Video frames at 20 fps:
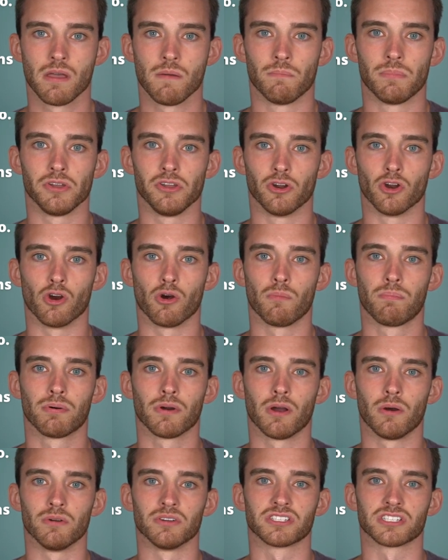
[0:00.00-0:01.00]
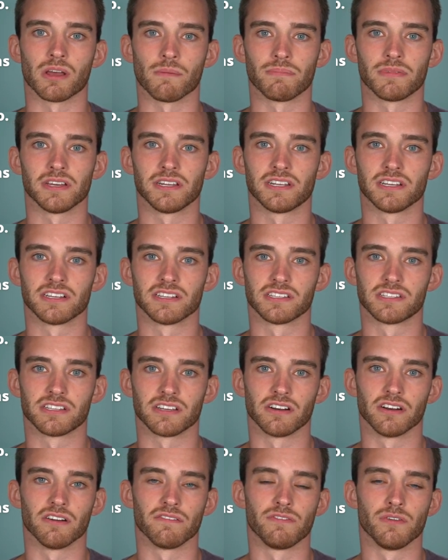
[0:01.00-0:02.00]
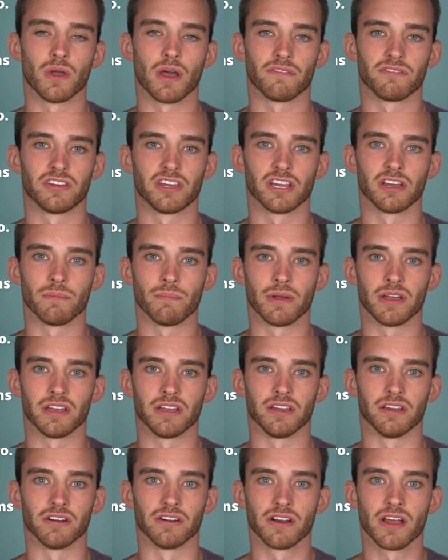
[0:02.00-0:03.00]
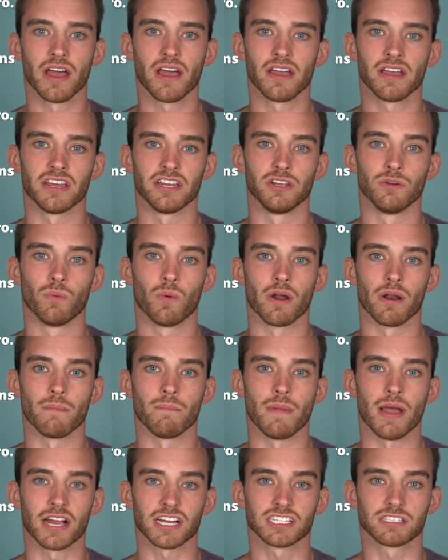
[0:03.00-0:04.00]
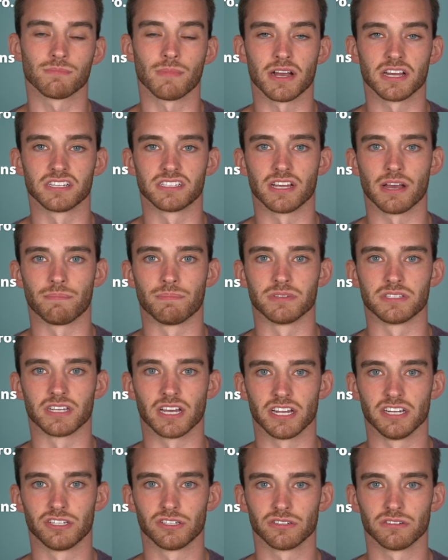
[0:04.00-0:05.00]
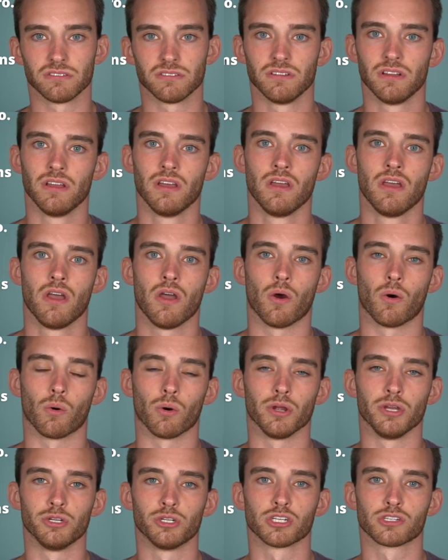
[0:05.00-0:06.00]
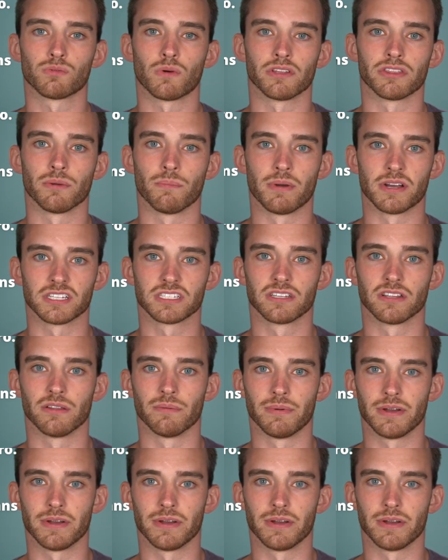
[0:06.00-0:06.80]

But Eero Pro is something to consider if you have gigabit internet and you want to maximize that potential, or you just want the best of the